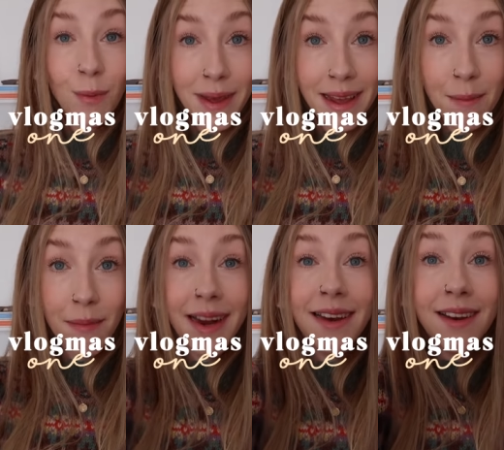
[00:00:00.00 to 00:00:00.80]
will be
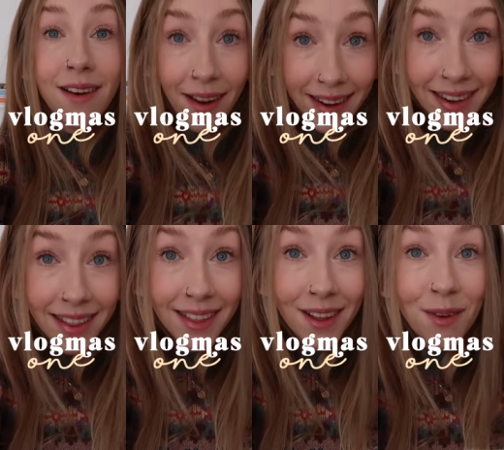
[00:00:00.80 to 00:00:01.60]
my
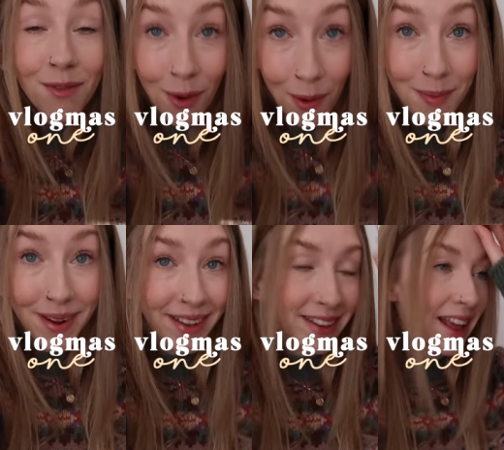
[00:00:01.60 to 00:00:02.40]
ninth
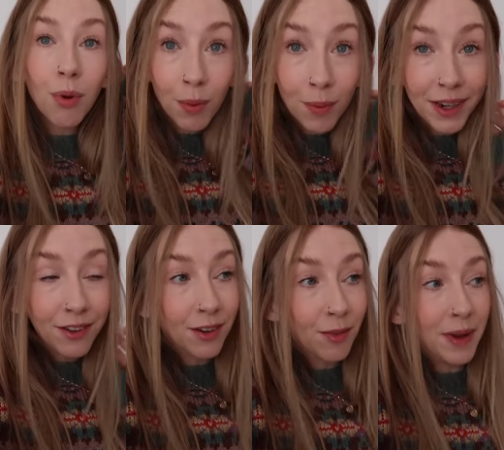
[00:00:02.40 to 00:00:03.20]
Vlogmas. Probably
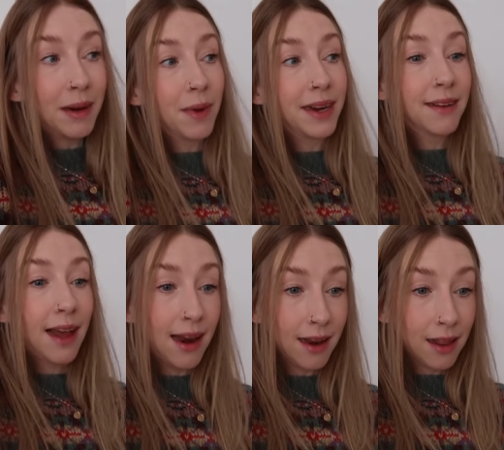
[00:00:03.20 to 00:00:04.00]
should have been my
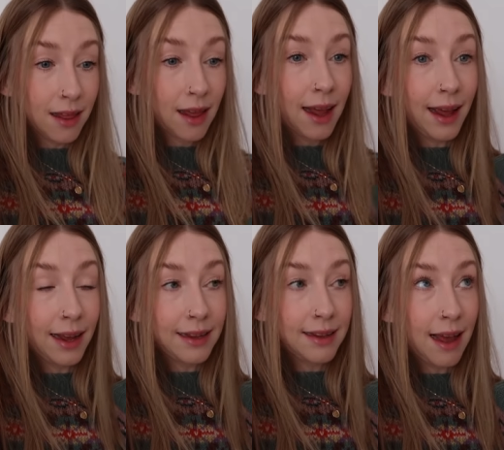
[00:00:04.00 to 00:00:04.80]
10th,
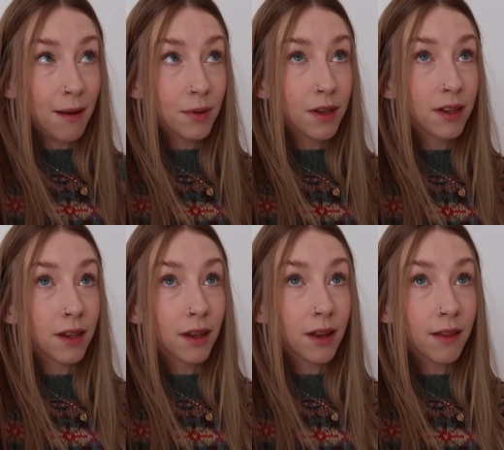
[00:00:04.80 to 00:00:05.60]

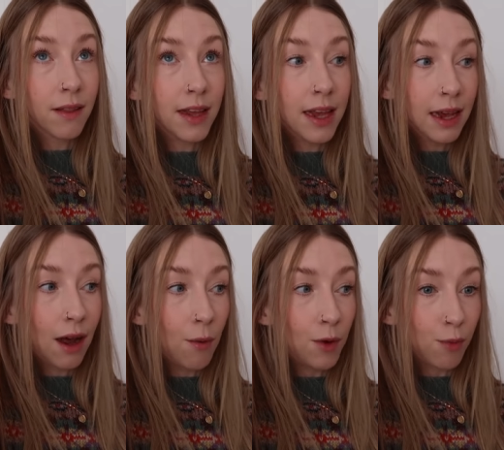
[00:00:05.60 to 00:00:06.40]
except the
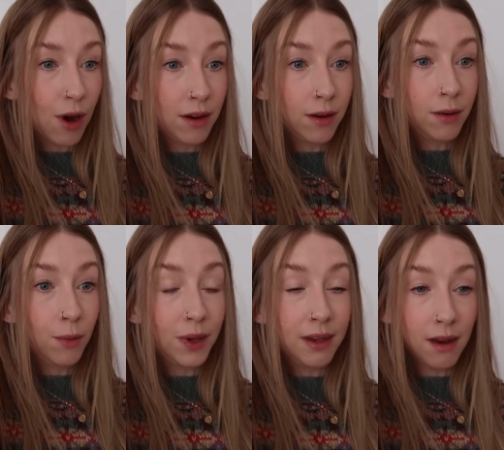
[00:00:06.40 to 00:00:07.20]
year I was pregnant
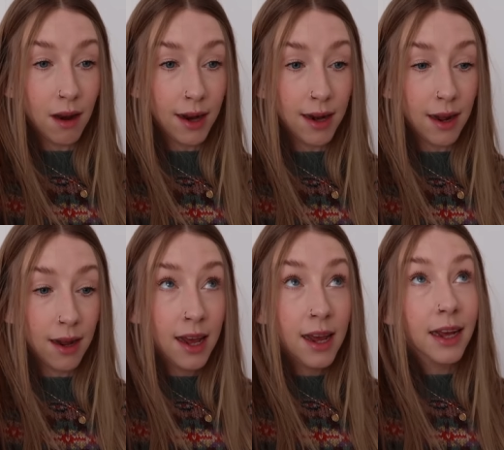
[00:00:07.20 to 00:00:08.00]
with Delilah
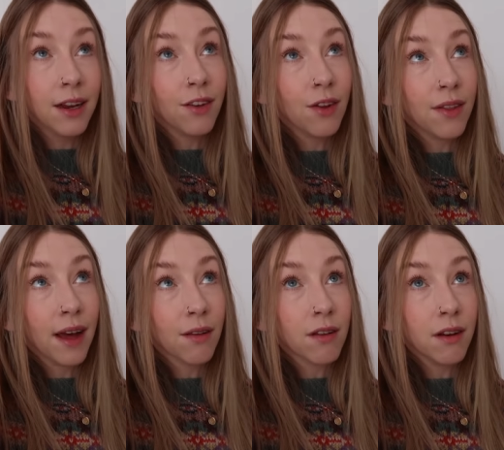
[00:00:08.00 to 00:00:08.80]
in
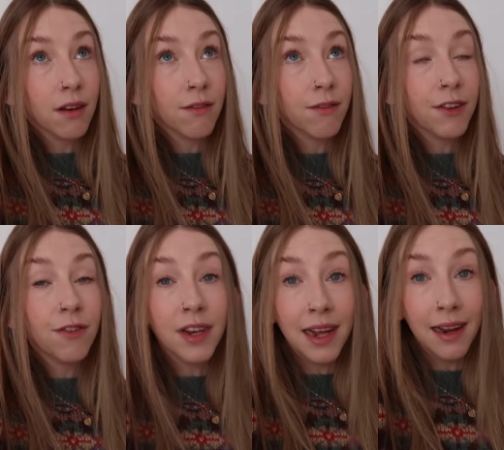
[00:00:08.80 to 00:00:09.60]

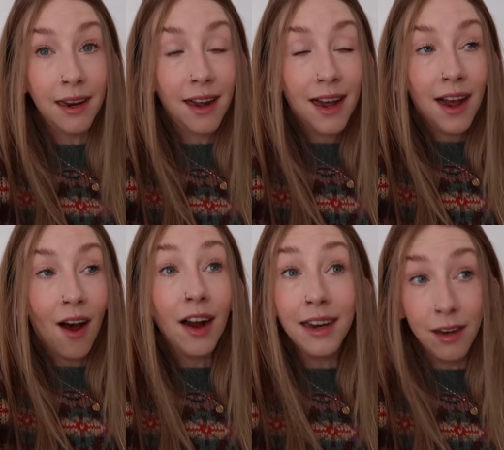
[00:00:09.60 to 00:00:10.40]
2015,
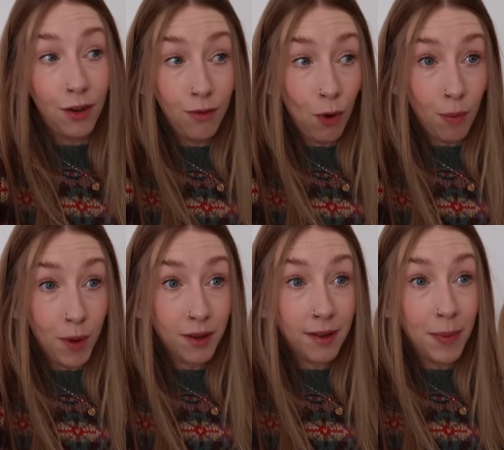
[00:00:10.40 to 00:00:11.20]
I didn't do
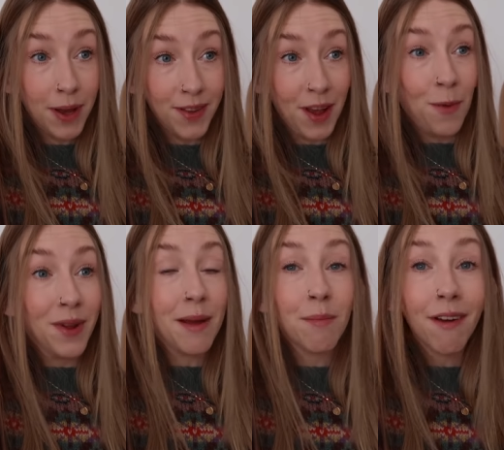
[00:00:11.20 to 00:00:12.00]
Vlogmas because I
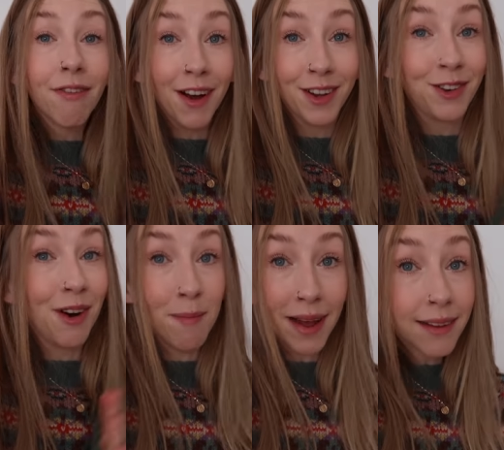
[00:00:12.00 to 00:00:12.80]
was in my first
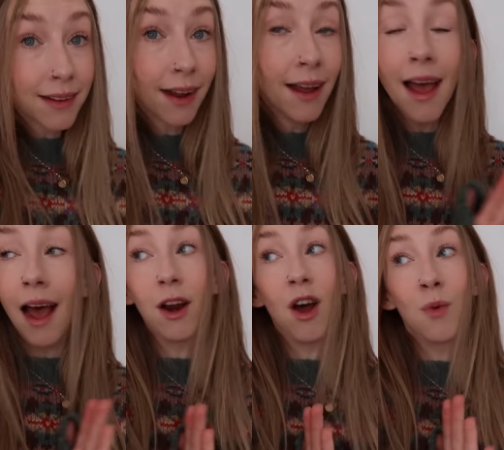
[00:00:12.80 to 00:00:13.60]
trimester
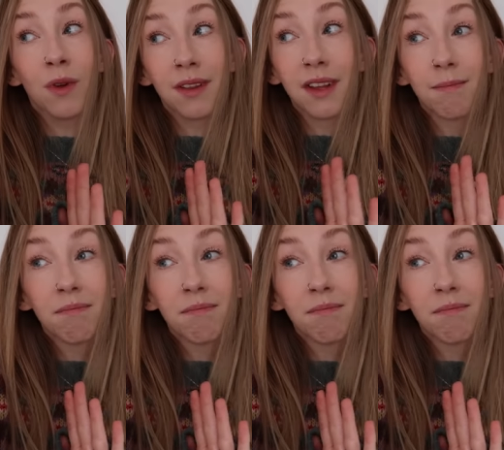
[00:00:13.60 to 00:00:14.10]
and I was